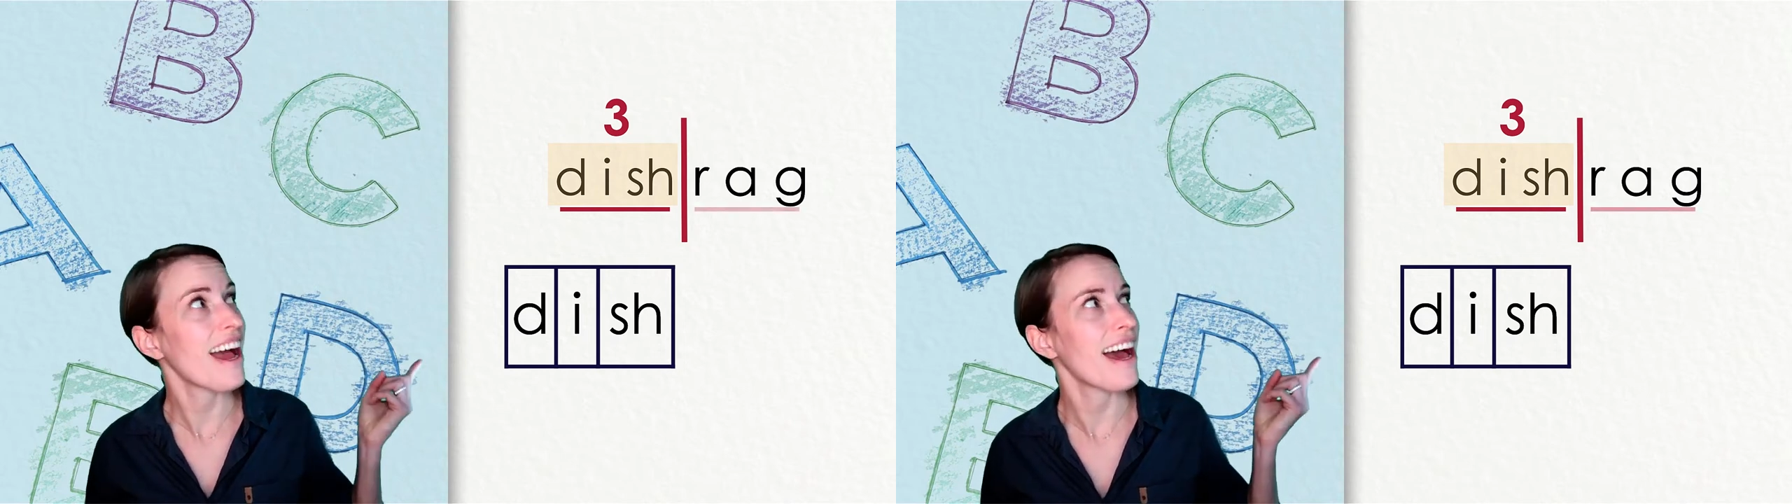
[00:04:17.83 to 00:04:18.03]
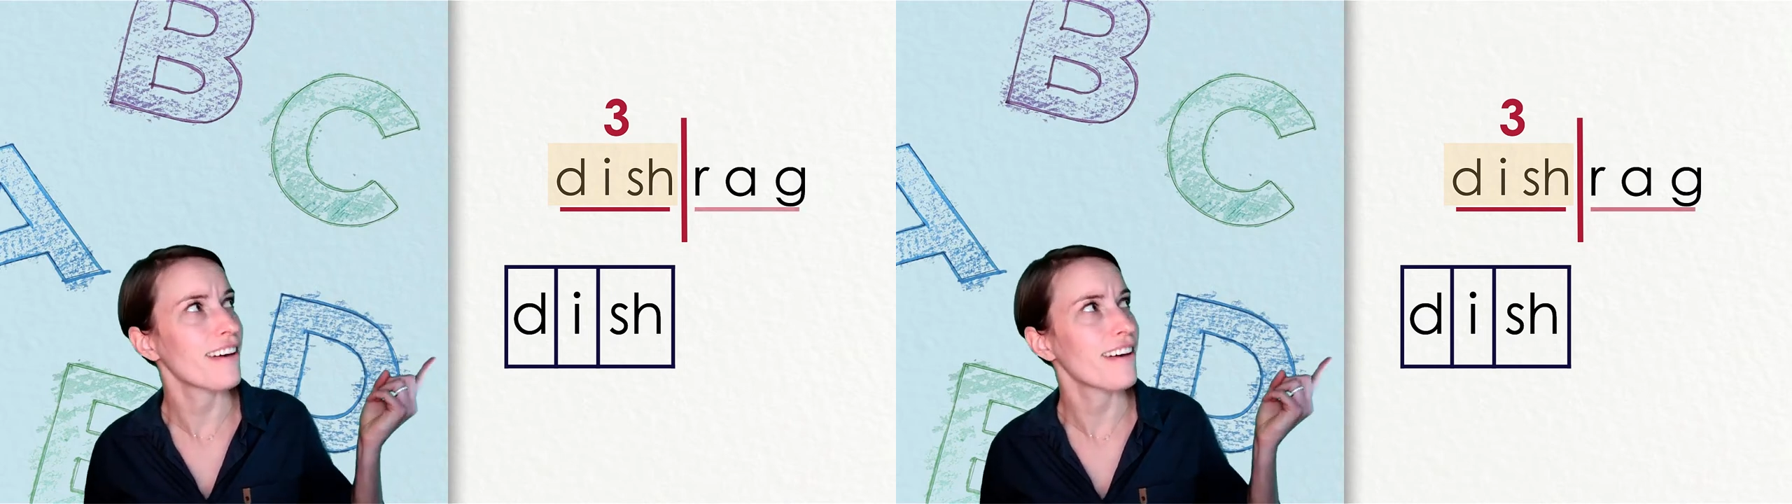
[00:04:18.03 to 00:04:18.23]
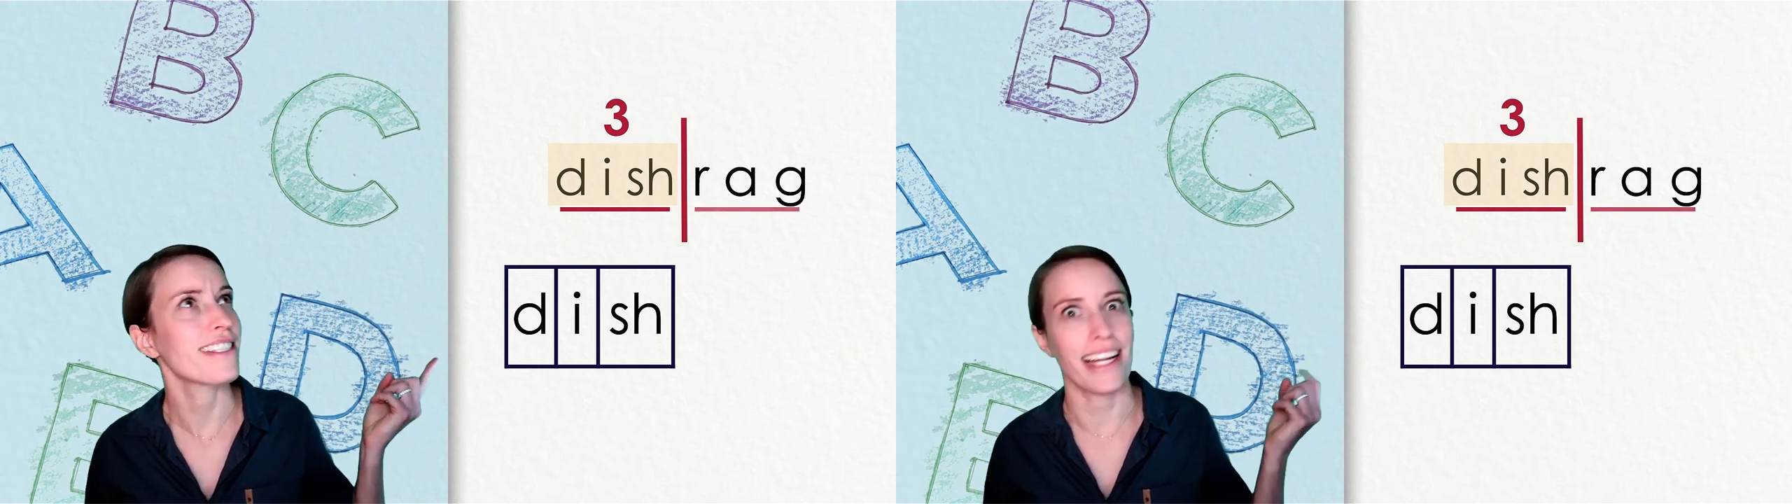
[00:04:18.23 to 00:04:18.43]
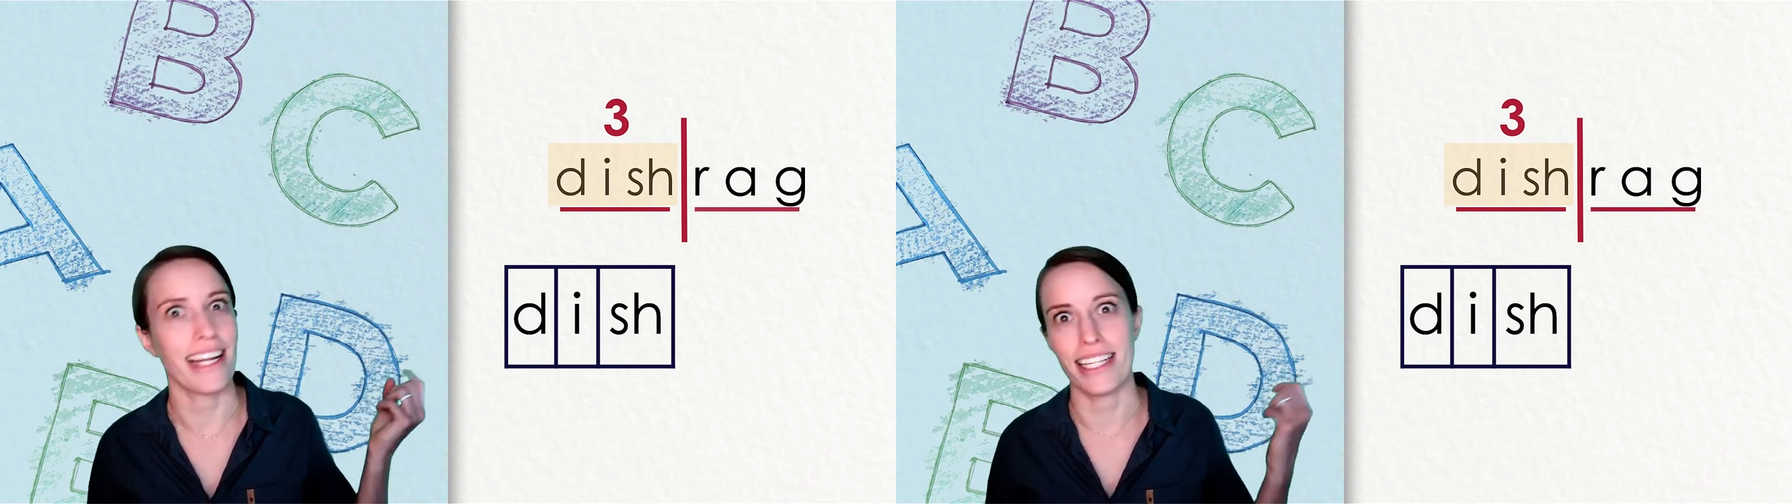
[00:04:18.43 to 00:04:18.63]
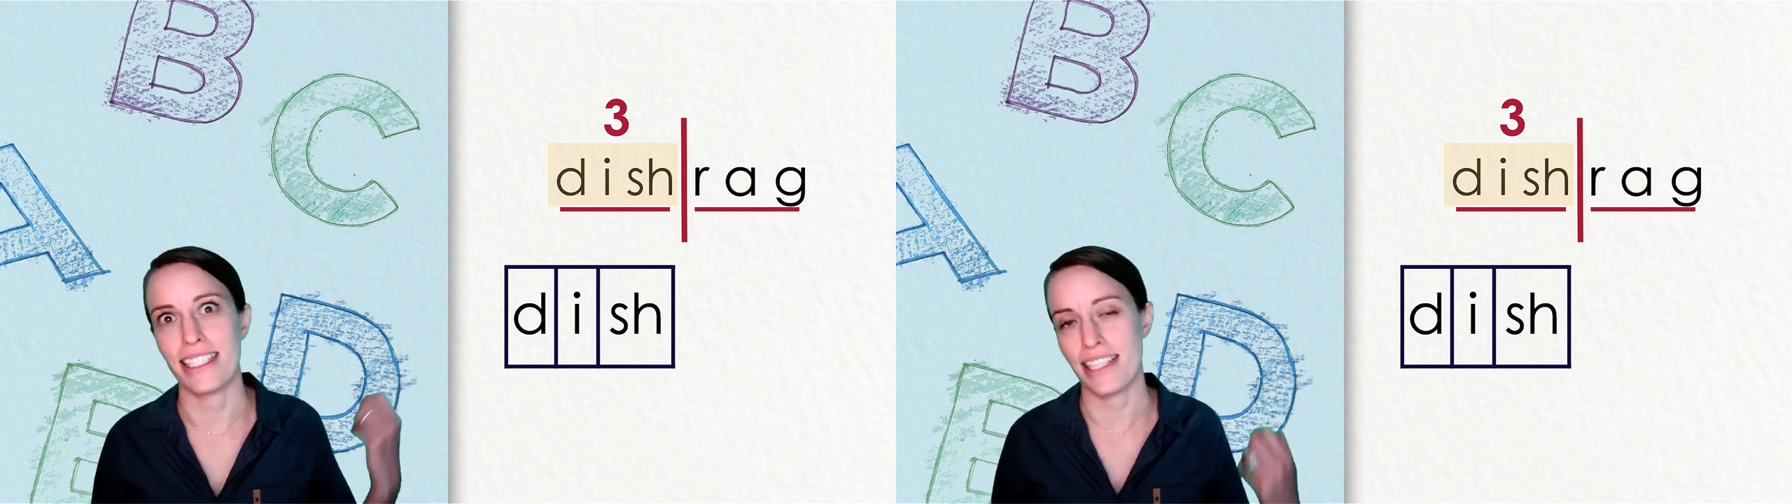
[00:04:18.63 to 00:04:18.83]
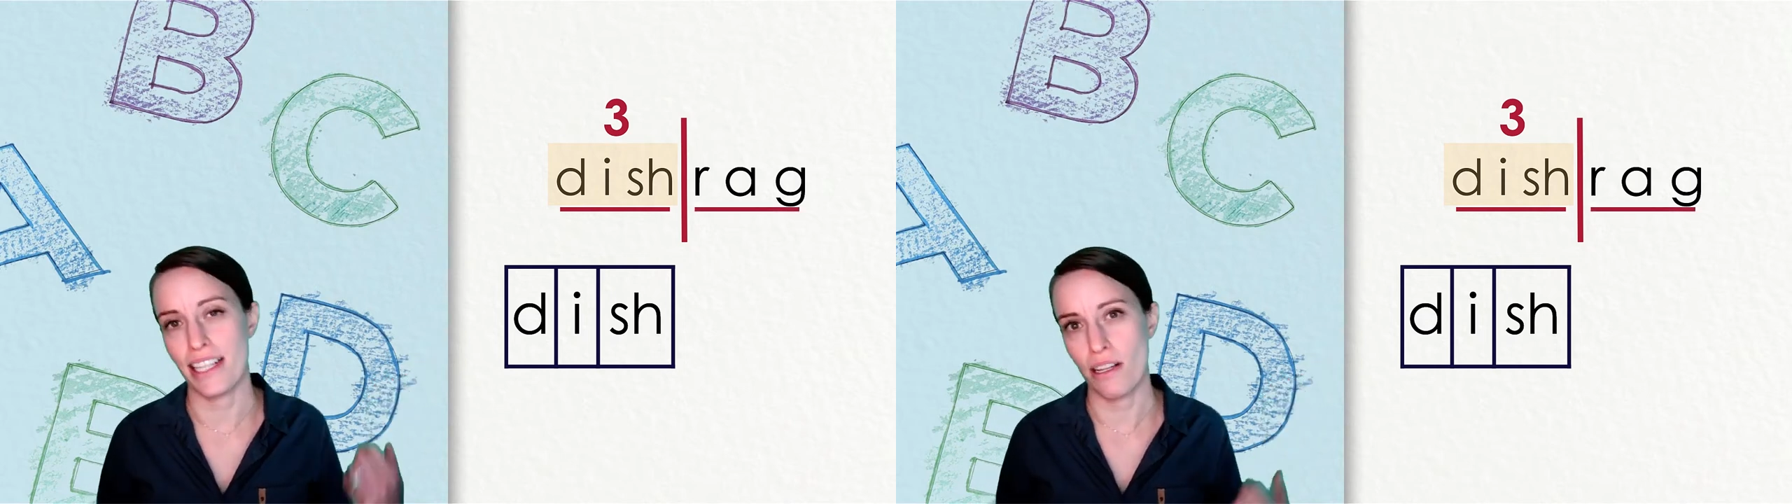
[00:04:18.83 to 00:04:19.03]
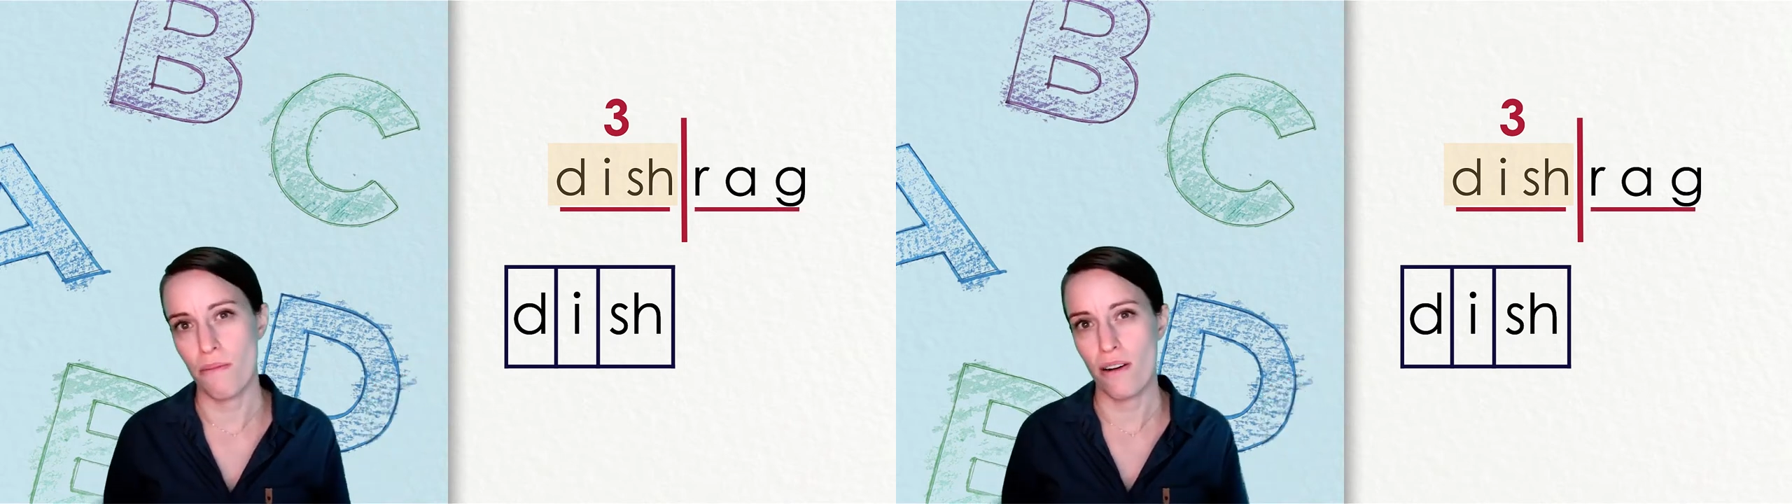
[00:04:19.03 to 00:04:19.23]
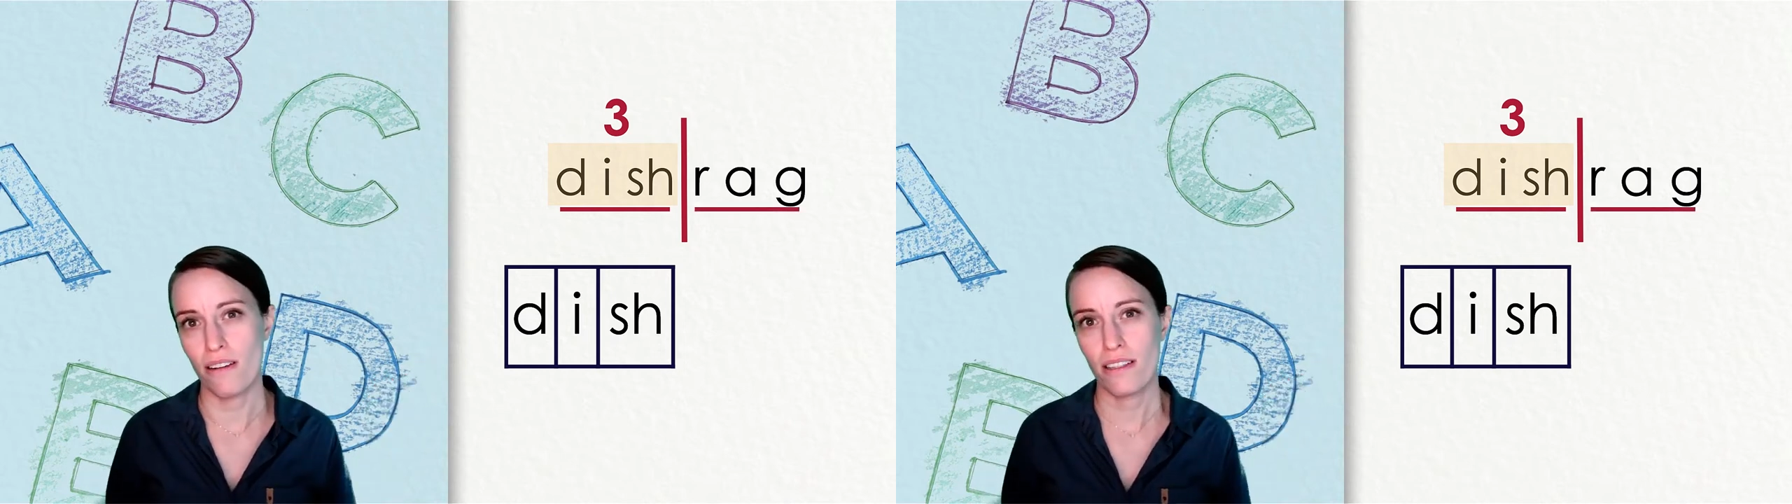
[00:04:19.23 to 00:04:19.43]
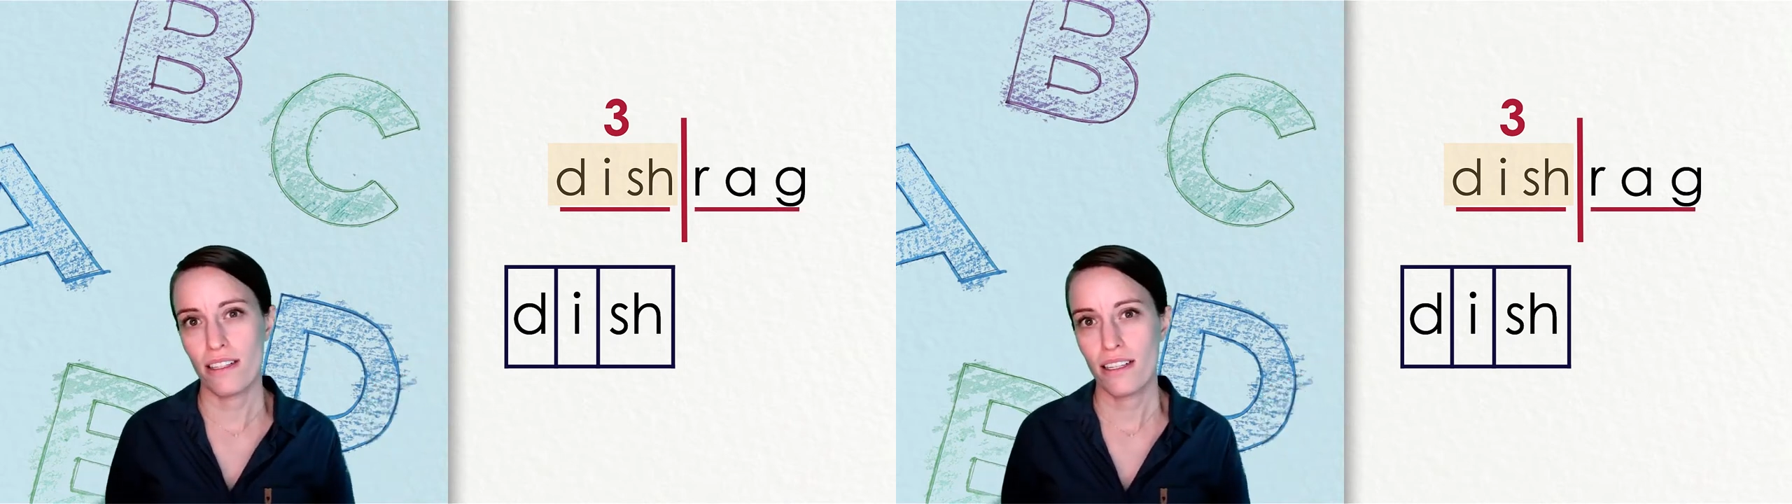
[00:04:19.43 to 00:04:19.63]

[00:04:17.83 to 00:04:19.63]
at our second syllable.